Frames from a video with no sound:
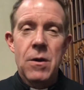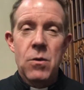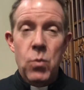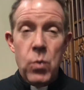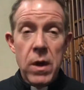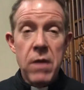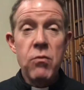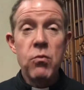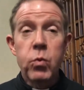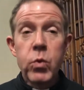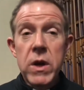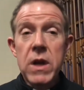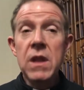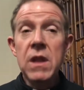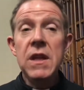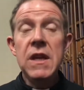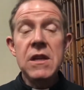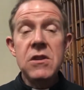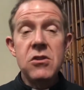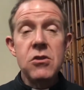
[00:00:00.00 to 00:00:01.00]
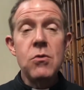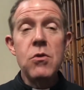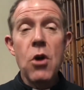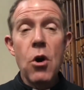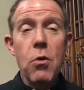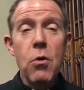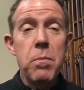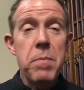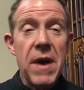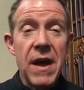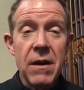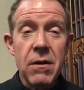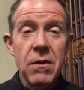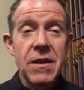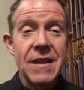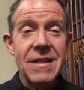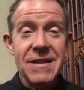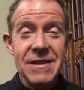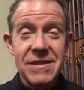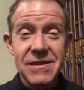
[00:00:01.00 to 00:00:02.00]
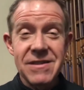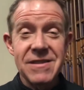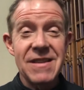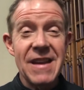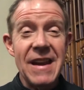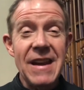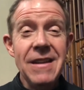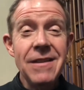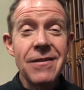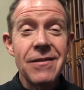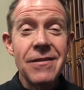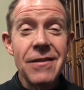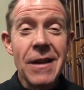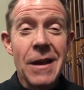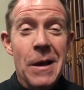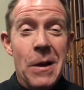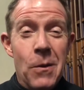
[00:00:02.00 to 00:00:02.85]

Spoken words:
We really do know better than the saints.